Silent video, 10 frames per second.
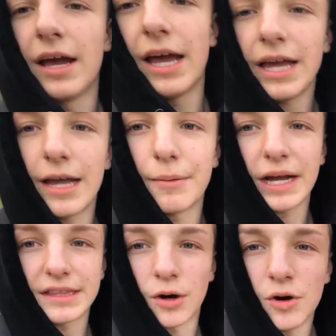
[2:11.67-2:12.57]
Hey, we
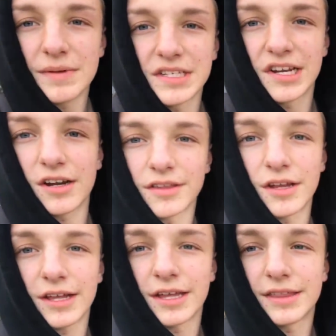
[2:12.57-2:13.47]
got the homies here.
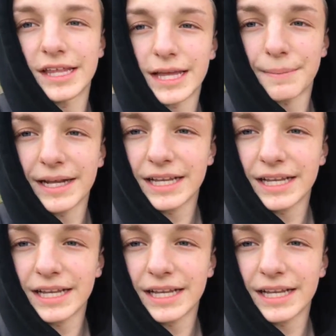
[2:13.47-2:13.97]
They they like bike